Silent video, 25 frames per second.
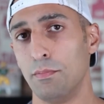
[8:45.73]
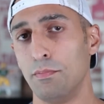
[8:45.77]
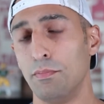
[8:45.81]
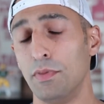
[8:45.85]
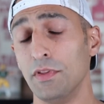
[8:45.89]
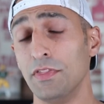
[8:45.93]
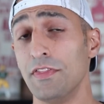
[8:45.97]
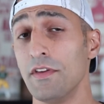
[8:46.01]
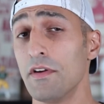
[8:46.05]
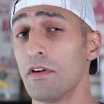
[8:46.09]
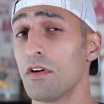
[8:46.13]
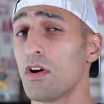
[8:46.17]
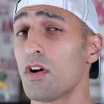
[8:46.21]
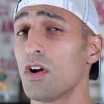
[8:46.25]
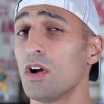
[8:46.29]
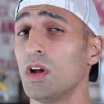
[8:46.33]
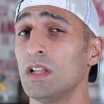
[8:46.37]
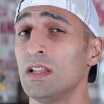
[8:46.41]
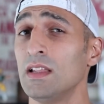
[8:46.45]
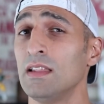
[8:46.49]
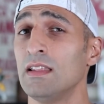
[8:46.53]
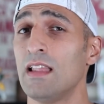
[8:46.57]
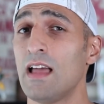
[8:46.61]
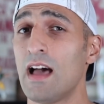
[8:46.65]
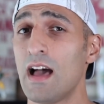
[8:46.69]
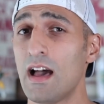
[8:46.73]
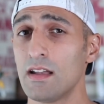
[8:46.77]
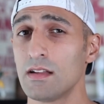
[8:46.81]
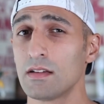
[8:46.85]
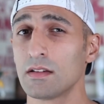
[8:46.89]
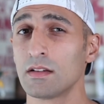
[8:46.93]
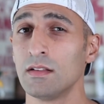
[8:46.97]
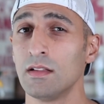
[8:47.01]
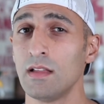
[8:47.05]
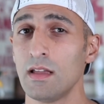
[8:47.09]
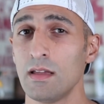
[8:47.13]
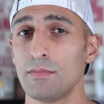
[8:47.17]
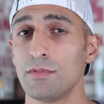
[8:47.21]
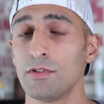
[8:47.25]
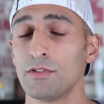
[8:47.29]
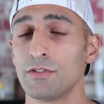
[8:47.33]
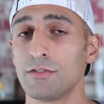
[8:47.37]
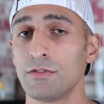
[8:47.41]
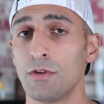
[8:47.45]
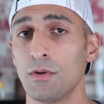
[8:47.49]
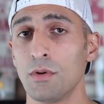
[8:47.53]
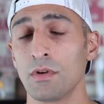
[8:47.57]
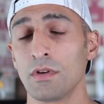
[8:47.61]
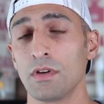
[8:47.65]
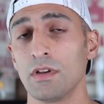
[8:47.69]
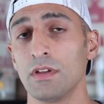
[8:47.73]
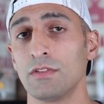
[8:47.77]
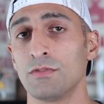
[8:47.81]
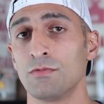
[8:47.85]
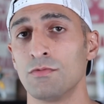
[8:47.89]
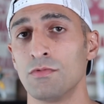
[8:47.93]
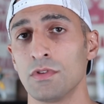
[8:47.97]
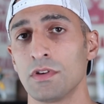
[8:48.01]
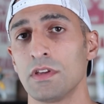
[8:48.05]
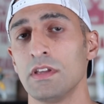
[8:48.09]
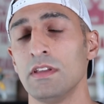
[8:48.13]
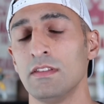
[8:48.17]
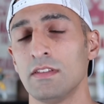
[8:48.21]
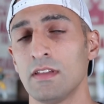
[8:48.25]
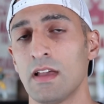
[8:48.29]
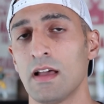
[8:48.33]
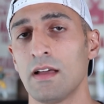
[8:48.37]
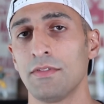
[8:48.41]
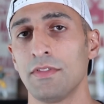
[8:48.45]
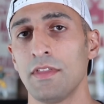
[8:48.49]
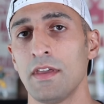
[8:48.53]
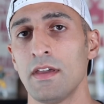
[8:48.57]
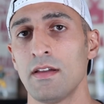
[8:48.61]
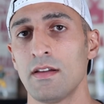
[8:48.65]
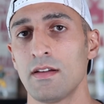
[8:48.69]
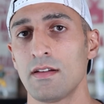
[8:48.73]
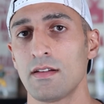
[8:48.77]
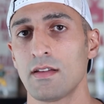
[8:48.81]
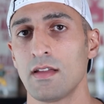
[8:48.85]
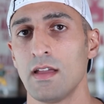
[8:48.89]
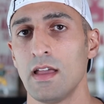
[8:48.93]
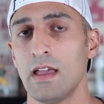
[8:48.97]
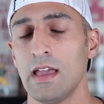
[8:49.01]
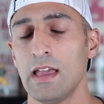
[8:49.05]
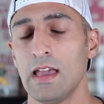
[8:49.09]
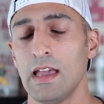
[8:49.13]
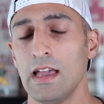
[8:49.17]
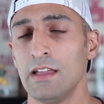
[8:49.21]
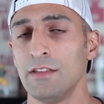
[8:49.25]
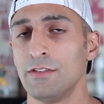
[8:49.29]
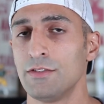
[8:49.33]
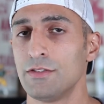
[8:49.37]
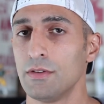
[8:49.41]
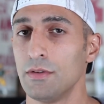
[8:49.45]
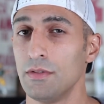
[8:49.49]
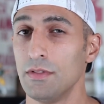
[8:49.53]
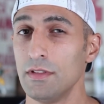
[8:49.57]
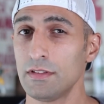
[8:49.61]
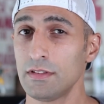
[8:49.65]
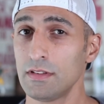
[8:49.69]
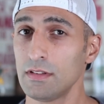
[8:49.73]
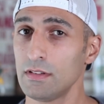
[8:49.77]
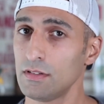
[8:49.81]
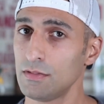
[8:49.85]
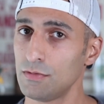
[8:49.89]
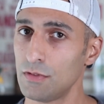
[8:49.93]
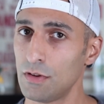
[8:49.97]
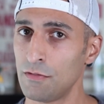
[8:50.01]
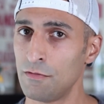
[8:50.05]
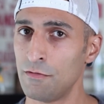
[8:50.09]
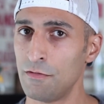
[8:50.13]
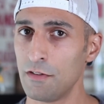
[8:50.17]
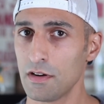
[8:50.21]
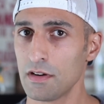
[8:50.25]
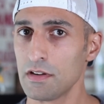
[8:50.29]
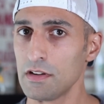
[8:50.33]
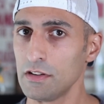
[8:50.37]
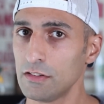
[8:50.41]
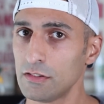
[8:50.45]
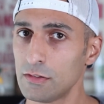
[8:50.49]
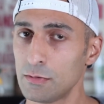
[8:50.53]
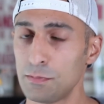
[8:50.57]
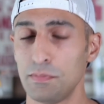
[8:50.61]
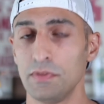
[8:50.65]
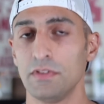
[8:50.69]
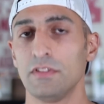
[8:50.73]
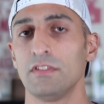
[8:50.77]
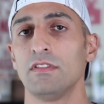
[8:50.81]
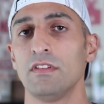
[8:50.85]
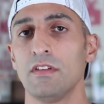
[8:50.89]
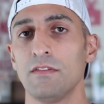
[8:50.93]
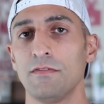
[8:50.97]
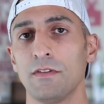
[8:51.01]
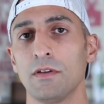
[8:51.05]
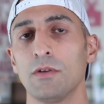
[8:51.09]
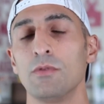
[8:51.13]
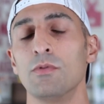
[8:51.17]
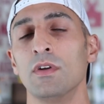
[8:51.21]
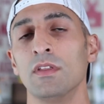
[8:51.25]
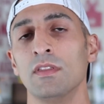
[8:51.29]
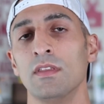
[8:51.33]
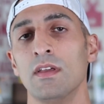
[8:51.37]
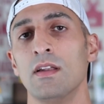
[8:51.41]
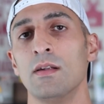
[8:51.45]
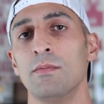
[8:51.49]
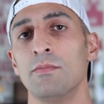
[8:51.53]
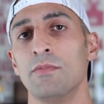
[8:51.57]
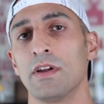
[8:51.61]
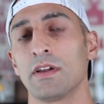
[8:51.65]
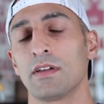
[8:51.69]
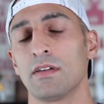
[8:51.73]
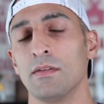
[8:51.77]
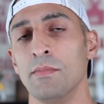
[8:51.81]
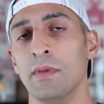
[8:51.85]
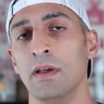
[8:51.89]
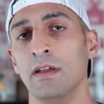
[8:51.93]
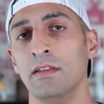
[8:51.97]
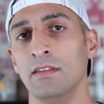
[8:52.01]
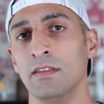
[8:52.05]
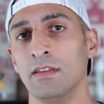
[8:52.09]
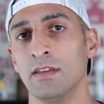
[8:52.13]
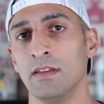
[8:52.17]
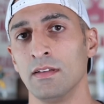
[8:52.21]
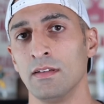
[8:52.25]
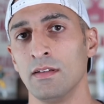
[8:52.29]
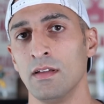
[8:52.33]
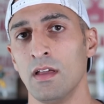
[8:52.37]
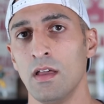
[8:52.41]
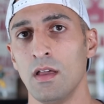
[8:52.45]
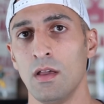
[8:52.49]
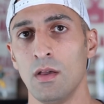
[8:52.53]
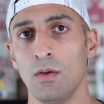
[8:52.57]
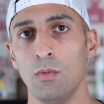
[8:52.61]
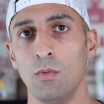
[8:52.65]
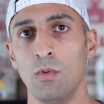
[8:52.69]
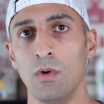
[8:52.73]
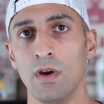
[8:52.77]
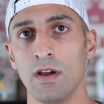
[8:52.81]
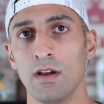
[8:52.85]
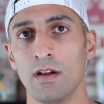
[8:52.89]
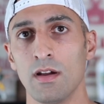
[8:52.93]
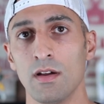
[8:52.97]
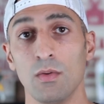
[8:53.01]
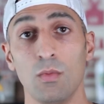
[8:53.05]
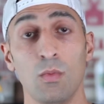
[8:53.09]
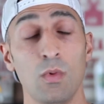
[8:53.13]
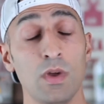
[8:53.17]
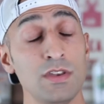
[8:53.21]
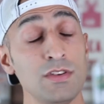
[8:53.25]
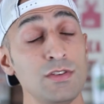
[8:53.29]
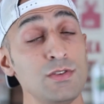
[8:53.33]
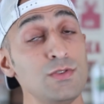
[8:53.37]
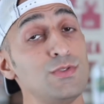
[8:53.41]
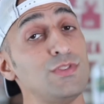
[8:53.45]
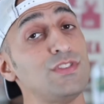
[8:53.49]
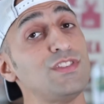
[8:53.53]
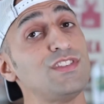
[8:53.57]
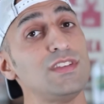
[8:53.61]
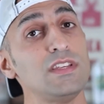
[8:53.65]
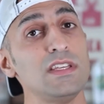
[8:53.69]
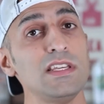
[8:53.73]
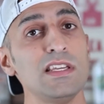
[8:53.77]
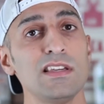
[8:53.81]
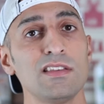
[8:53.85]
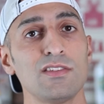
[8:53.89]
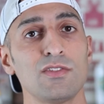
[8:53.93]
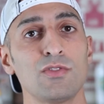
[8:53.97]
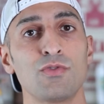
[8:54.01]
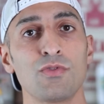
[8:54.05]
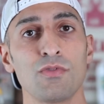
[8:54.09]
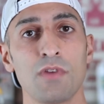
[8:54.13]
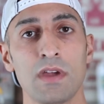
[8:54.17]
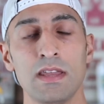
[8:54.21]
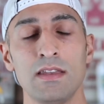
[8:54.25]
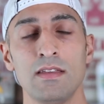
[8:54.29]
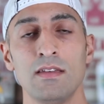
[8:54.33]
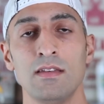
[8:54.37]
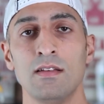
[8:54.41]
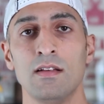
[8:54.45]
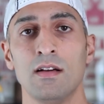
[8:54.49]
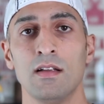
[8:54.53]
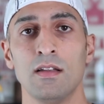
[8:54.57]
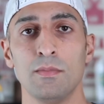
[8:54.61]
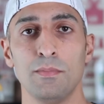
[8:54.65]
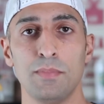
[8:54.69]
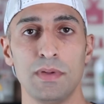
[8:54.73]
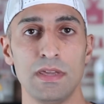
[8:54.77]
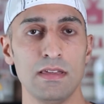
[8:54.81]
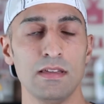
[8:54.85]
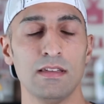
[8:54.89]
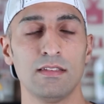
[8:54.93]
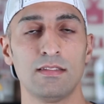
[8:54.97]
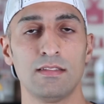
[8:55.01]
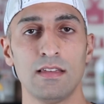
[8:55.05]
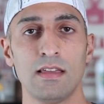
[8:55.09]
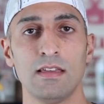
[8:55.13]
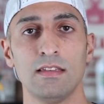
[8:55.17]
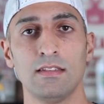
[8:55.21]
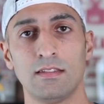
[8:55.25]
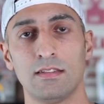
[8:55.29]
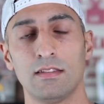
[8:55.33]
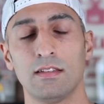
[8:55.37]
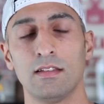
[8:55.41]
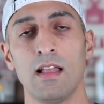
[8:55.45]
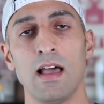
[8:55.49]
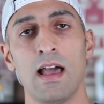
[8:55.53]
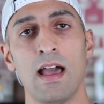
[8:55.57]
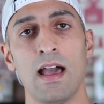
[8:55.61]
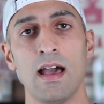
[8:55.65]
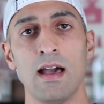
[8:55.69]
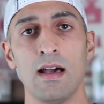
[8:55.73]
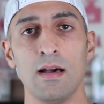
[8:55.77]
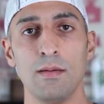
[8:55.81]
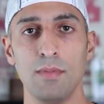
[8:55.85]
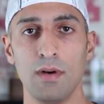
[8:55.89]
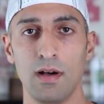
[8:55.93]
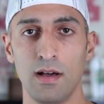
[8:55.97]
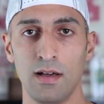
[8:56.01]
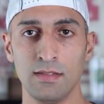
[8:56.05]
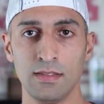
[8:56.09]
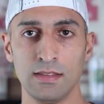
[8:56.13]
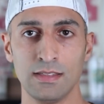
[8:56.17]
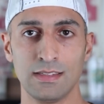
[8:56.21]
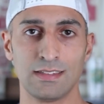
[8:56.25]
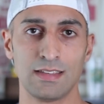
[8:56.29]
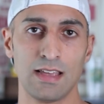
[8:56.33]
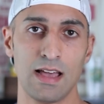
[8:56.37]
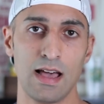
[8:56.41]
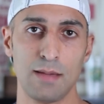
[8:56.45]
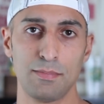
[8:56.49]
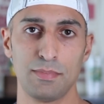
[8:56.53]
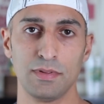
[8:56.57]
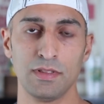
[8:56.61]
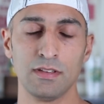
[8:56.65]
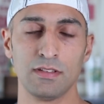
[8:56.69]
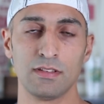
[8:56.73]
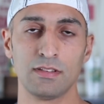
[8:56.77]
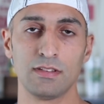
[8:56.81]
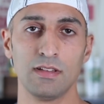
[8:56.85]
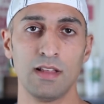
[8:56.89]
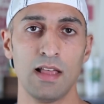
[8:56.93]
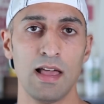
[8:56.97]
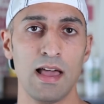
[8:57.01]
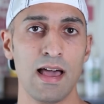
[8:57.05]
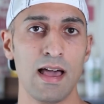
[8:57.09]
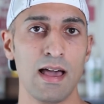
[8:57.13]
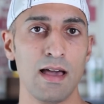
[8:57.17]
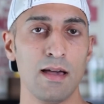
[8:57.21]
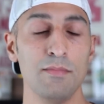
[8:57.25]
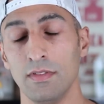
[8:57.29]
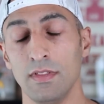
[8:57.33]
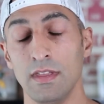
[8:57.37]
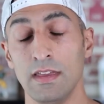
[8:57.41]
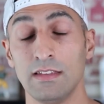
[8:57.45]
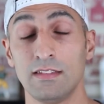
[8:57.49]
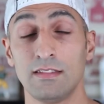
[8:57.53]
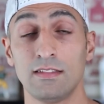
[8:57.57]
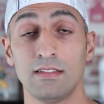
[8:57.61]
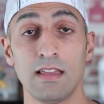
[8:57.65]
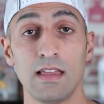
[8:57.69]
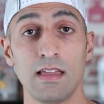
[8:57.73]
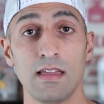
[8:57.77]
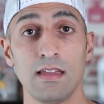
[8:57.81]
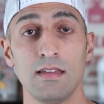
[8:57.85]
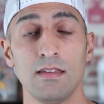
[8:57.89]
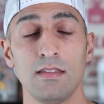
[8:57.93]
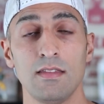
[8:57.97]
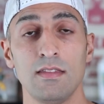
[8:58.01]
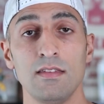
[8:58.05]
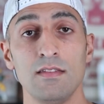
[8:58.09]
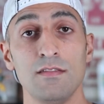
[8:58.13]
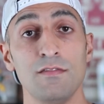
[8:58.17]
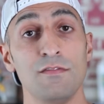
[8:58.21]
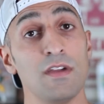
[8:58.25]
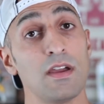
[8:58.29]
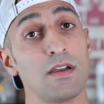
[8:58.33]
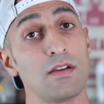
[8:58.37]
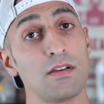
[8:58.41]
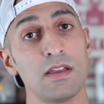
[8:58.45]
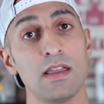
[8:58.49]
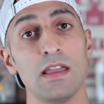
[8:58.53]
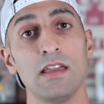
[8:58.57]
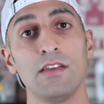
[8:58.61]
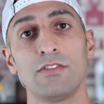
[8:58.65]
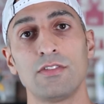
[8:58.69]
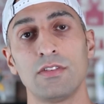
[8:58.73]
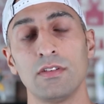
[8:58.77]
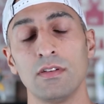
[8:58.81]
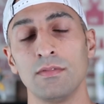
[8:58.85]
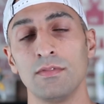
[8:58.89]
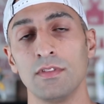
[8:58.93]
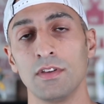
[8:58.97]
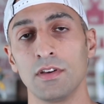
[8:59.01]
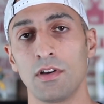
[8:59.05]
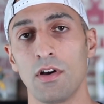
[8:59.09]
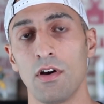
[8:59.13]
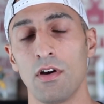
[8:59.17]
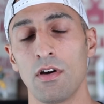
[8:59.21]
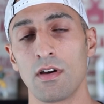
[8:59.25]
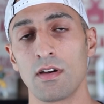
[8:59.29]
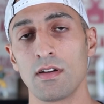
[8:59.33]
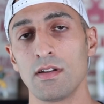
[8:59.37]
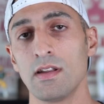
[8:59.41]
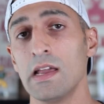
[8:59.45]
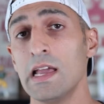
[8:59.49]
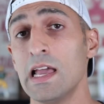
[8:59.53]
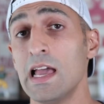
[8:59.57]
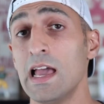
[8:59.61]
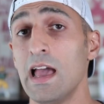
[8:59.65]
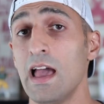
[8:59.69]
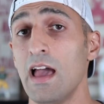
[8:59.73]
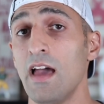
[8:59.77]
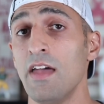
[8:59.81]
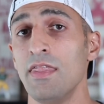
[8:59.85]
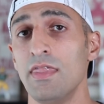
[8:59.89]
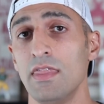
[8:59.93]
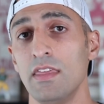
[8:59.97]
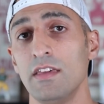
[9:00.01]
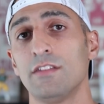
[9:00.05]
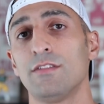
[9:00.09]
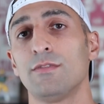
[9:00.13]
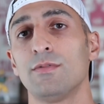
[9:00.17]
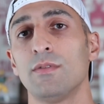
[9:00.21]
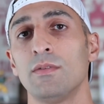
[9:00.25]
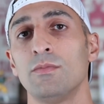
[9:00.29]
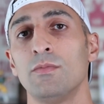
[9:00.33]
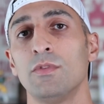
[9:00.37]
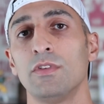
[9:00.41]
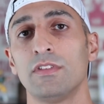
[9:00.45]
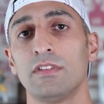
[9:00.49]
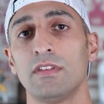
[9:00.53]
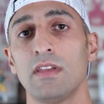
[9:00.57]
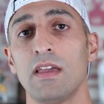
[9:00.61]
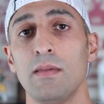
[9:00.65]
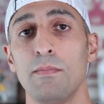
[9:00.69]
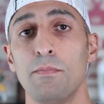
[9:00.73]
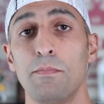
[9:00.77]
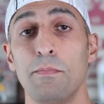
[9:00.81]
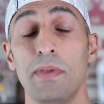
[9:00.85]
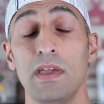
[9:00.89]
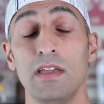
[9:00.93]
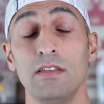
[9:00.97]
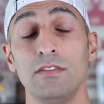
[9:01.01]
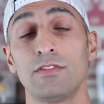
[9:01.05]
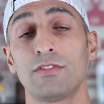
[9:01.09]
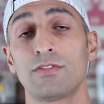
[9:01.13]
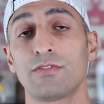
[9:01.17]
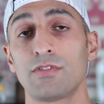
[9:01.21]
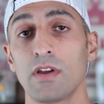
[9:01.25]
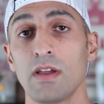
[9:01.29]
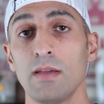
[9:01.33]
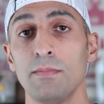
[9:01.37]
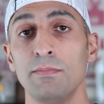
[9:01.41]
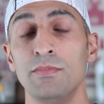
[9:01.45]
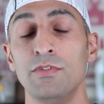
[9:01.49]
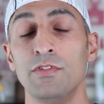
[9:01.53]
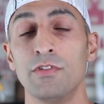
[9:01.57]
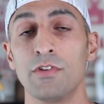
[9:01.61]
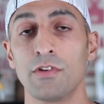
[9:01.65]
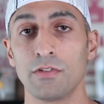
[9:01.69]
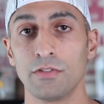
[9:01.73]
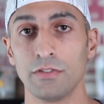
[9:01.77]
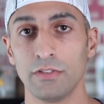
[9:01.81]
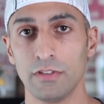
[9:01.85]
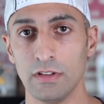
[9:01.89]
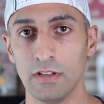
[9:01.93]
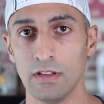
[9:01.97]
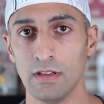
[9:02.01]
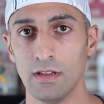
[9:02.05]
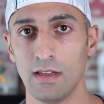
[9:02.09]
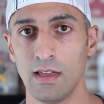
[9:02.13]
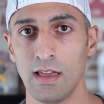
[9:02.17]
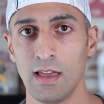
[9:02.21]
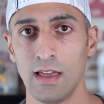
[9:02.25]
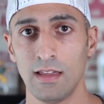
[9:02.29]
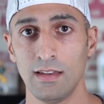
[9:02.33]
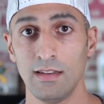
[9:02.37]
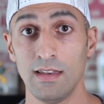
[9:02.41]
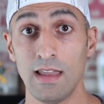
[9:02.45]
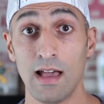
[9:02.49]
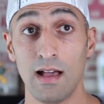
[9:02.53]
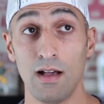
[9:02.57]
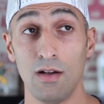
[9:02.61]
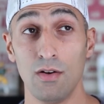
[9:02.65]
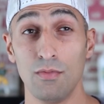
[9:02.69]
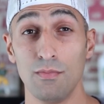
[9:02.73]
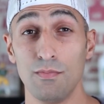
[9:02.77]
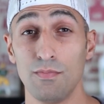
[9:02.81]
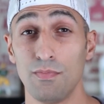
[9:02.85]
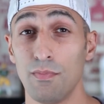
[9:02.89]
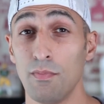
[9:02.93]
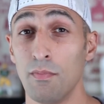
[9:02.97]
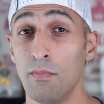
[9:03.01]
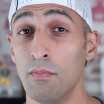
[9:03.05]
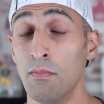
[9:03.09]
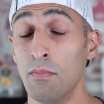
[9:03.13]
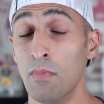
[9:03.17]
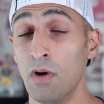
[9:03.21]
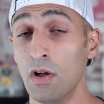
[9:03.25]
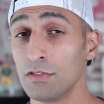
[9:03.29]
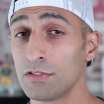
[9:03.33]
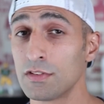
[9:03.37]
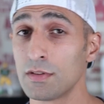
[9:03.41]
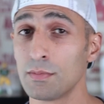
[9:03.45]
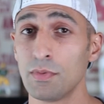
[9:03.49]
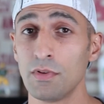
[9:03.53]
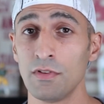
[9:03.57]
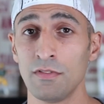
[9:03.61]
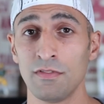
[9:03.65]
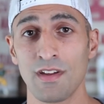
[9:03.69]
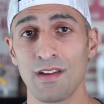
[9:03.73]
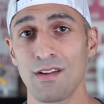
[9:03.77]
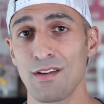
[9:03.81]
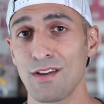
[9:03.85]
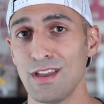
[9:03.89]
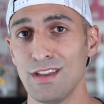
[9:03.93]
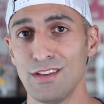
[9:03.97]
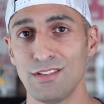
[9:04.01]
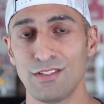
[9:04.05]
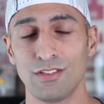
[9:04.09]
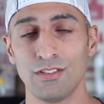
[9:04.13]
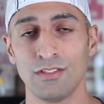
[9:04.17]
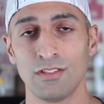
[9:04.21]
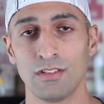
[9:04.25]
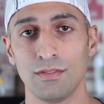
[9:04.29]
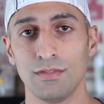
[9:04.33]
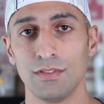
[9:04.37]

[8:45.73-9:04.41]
But there are a lot of Gleyber Torres rookies out there, and so this is a very specific one that I'm recommending, where when you see it graded on a PSA slab, on the top of the slab, they say the variation of the card, and this one will say Pinstripe Jersey. Now, multiple variations of